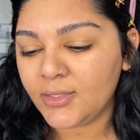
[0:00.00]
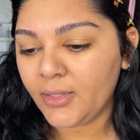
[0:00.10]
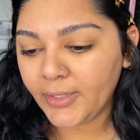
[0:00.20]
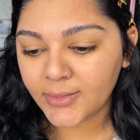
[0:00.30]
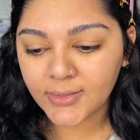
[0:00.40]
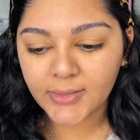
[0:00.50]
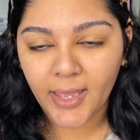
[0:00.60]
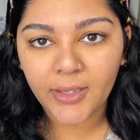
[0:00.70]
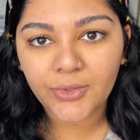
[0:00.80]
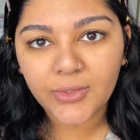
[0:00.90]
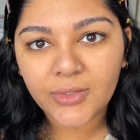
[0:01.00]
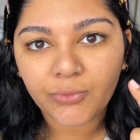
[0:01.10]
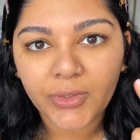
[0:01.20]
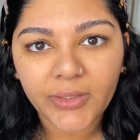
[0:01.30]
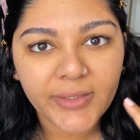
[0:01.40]
like set, you can
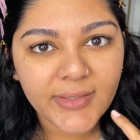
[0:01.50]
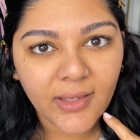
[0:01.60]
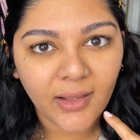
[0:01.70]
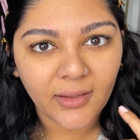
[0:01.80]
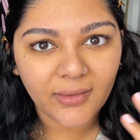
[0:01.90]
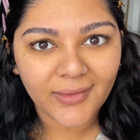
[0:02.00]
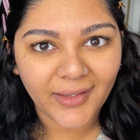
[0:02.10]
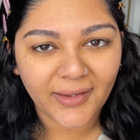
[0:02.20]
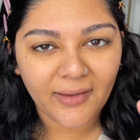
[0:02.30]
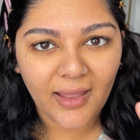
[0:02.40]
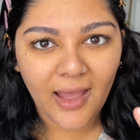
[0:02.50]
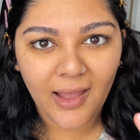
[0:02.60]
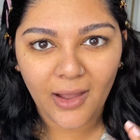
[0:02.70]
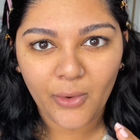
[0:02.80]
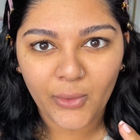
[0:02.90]
really tell like
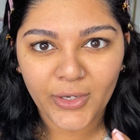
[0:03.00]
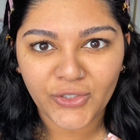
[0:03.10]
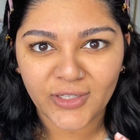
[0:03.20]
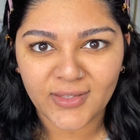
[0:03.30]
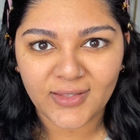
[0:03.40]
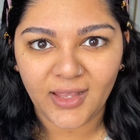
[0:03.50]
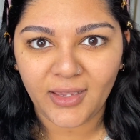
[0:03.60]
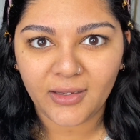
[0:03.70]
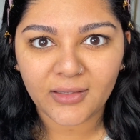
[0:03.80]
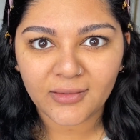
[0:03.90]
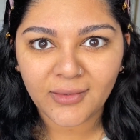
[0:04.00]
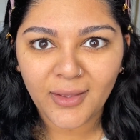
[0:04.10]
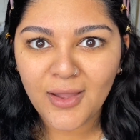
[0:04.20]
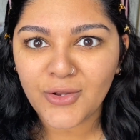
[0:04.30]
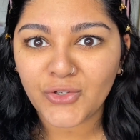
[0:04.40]
how it just like
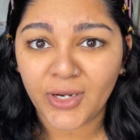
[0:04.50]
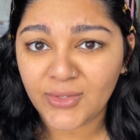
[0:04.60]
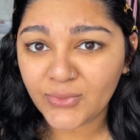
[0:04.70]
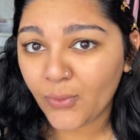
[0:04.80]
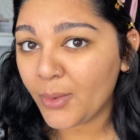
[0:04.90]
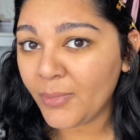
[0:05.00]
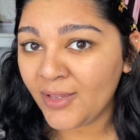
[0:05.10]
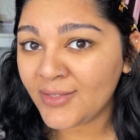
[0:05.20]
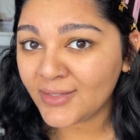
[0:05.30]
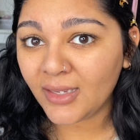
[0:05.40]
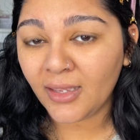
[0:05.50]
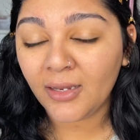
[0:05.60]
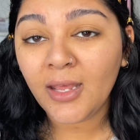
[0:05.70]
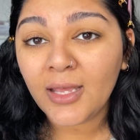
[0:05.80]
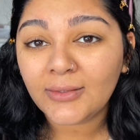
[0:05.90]
transformed my
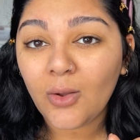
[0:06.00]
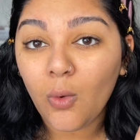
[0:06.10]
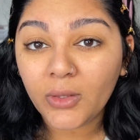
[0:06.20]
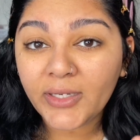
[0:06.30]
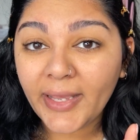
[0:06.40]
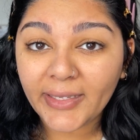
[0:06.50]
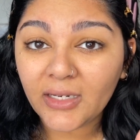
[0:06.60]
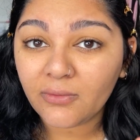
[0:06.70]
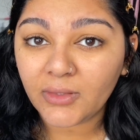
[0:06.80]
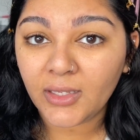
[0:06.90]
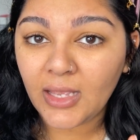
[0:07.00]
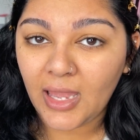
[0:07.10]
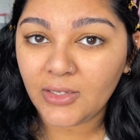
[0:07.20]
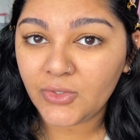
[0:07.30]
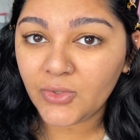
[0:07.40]
skin. The only negative thing
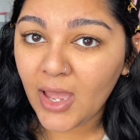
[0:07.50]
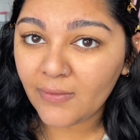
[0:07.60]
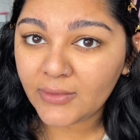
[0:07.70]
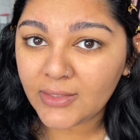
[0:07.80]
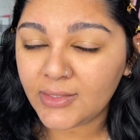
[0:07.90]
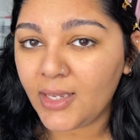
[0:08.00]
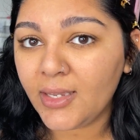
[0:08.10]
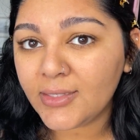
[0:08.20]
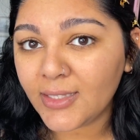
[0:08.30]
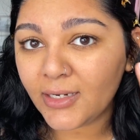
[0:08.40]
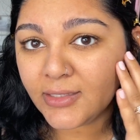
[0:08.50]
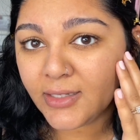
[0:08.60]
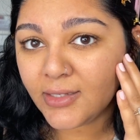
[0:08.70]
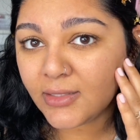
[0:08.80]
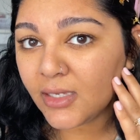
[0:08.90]
I do have to say is that it
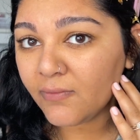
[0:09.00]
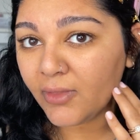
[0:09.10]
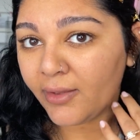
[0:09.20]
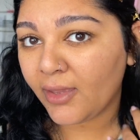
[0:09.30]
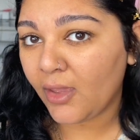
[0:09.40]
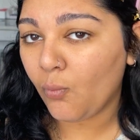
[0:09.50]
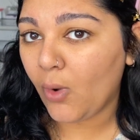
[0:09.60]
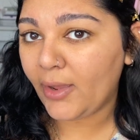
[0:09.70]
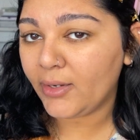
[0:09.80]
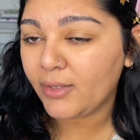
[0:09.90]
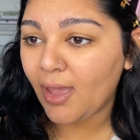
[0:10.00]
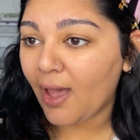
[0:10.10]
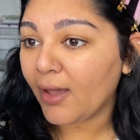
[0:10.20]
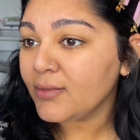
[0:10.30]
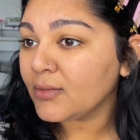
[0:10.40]
does leave like a white
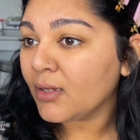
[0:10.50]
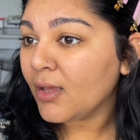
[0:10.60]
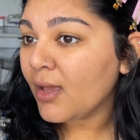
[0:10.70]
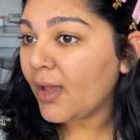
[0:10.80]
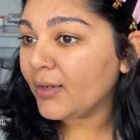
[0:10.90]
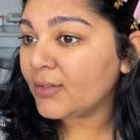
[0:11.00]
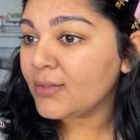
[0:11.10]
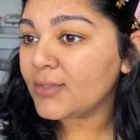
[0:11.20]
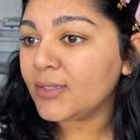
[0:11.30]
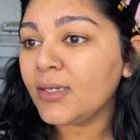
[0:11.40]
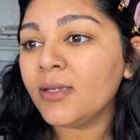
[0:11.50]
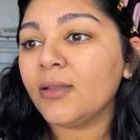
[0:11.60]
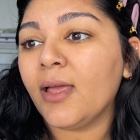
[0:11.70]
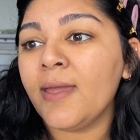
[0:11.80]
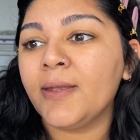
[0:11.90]
cast. I can see
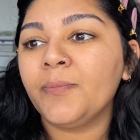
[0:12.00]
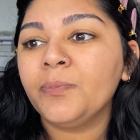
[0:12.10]
like